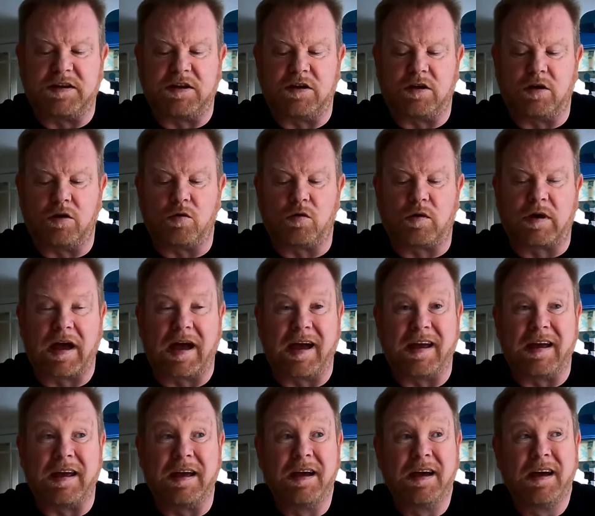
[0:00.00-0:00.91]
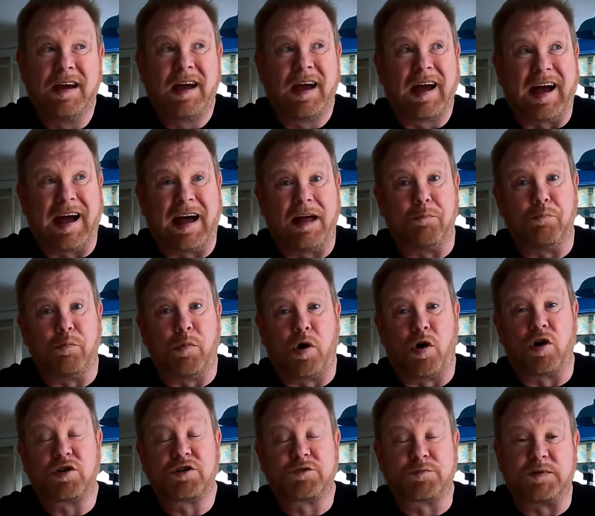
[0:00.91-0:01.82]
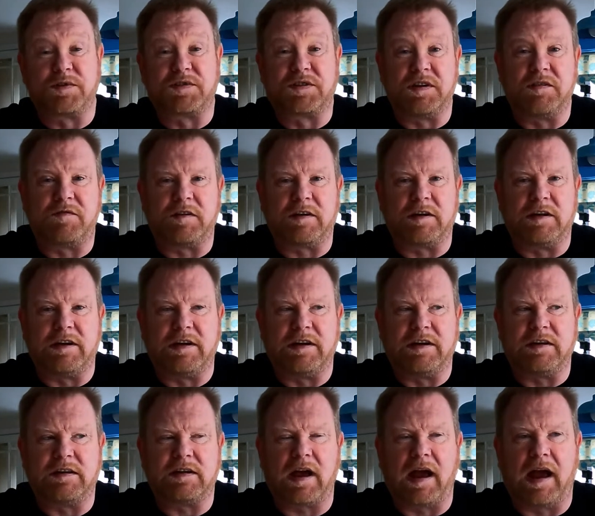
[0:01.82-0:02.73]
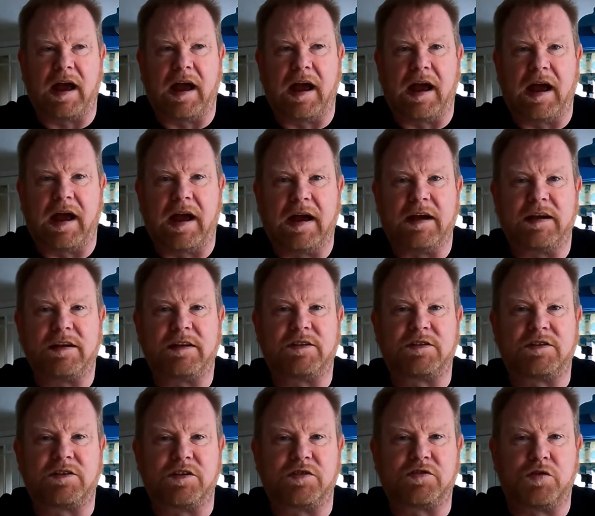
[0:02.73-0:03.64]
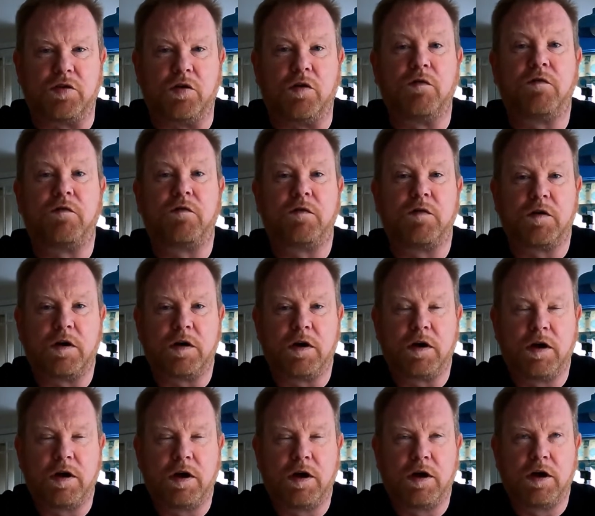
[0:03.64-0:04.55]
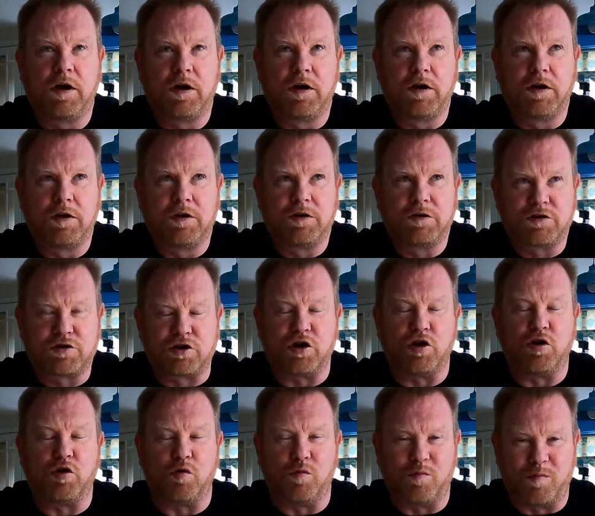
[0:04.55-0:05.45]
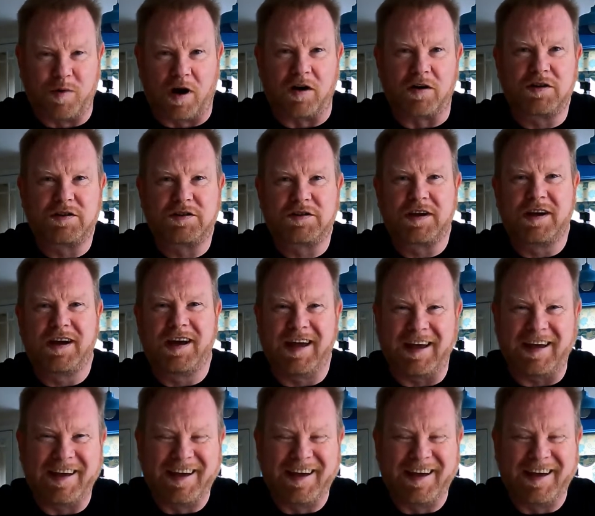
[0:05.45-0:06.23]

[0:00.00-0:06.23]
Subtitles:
the UK, and more specifically the Tough Chew box.